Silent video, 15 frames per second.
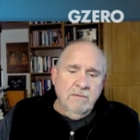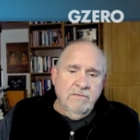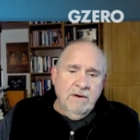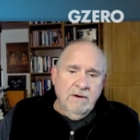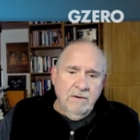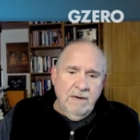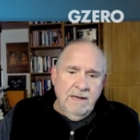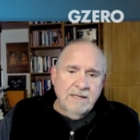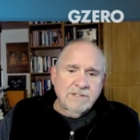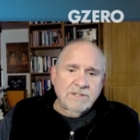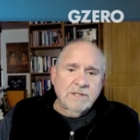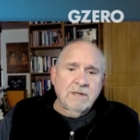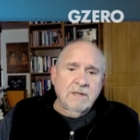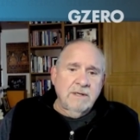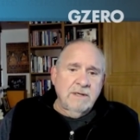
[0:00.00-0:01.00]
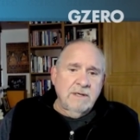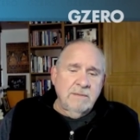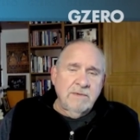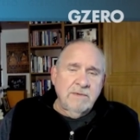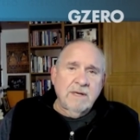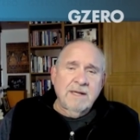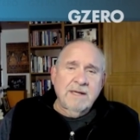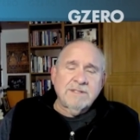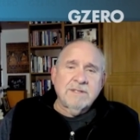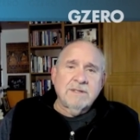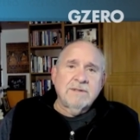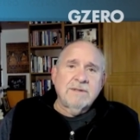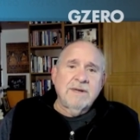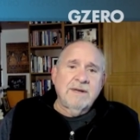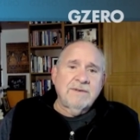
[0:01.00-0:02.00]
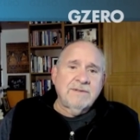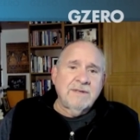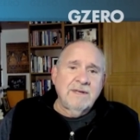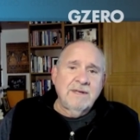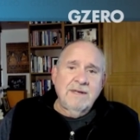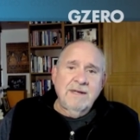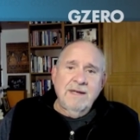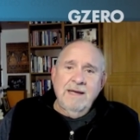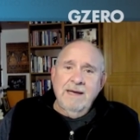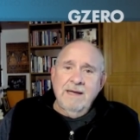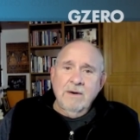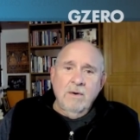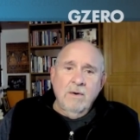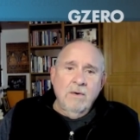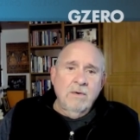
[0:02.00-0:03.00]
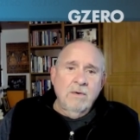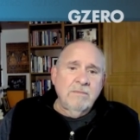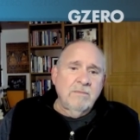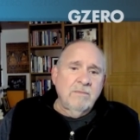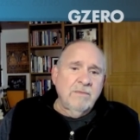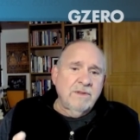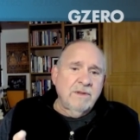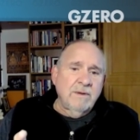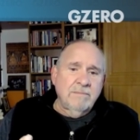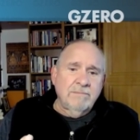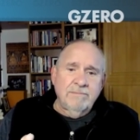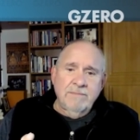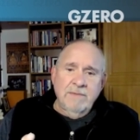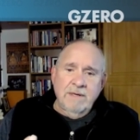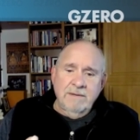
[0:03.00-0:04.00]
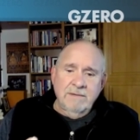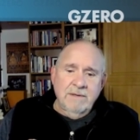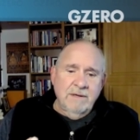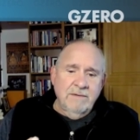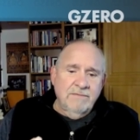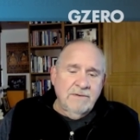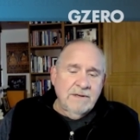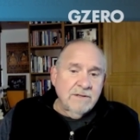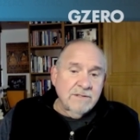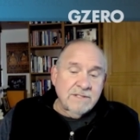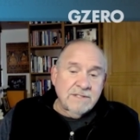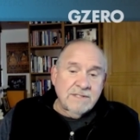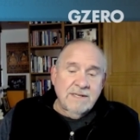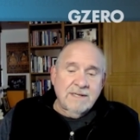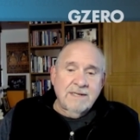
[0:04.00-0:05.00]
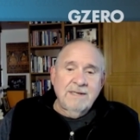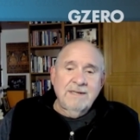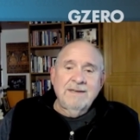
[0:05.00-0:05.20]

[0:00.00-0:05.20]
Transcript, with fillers: virological and immunological tests at home with a, a finger stick